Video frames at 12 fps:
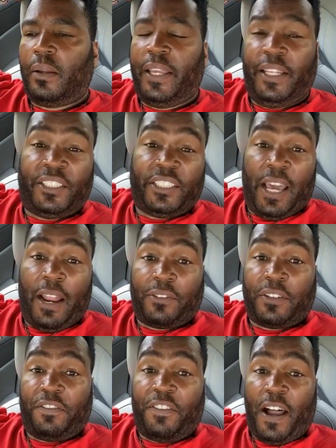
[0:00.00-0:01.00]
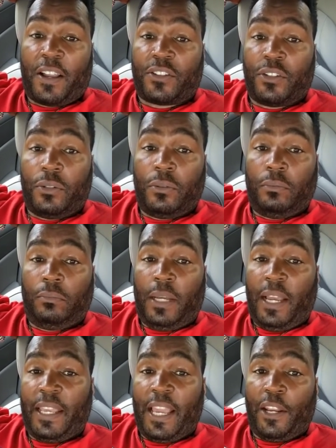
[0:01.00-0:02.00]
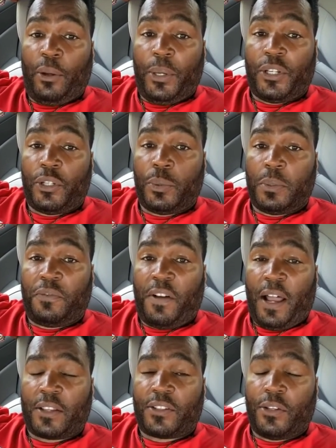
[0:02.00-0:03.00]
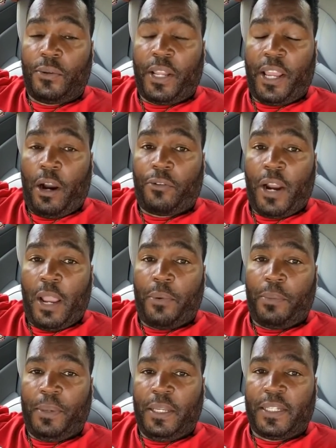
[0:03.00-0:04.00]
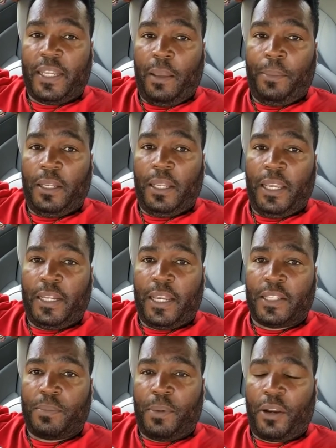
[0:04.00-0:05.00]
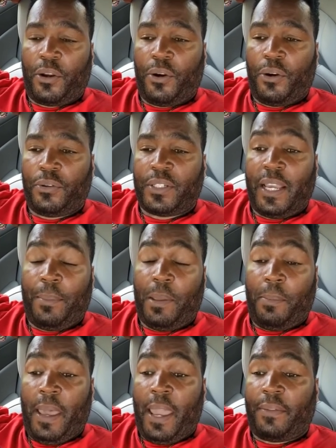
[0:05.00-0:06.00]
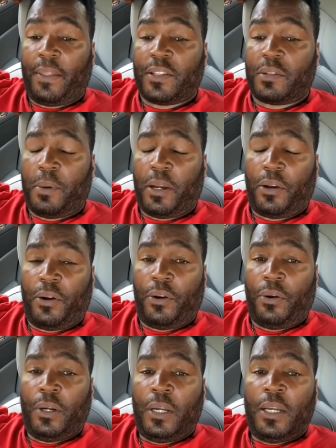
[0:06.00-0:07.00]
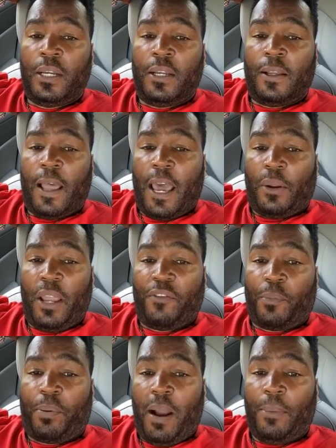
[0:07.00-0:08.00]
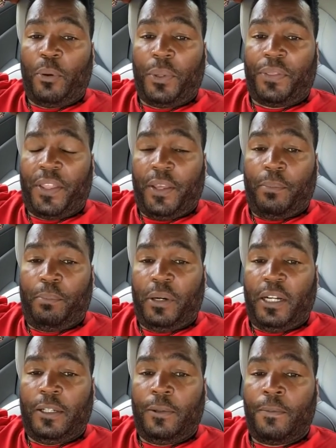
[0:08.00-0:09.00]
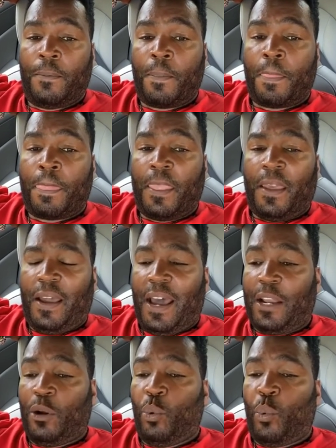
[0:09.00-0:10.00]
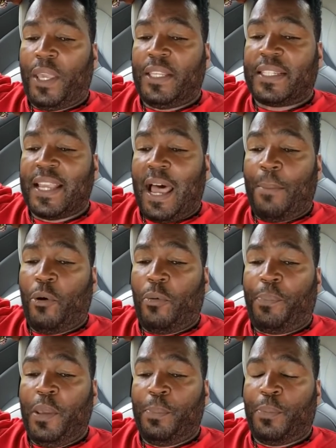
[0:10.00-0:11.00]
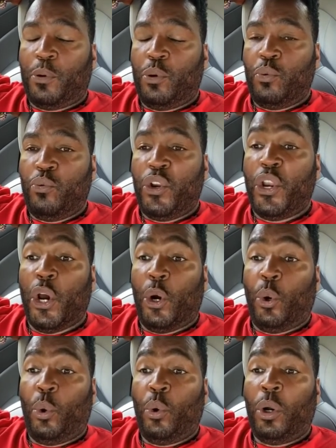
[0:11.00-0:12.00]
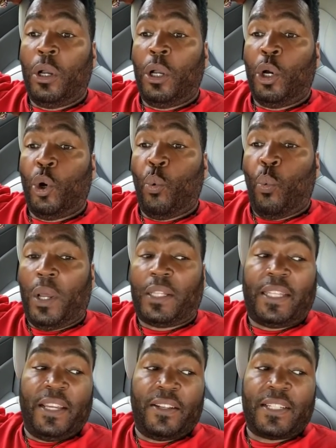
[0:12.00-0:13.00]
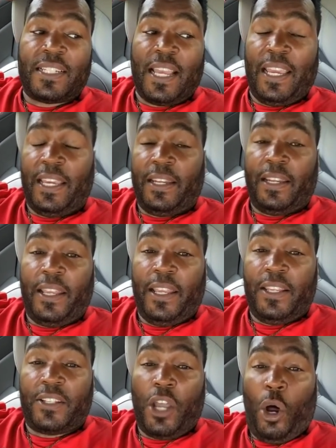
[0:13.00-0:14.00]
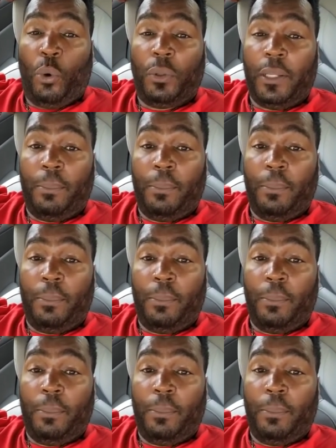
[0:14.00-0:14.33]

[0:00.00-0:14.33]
and shout out to Foxhole. I ain't got no issues with Foxhole. They all right with me. Tammy Lake, that's my girl. Tammy Mack, that's my girl. I don't have a problem with them, but I don't waste time on people who know what they're saying is holy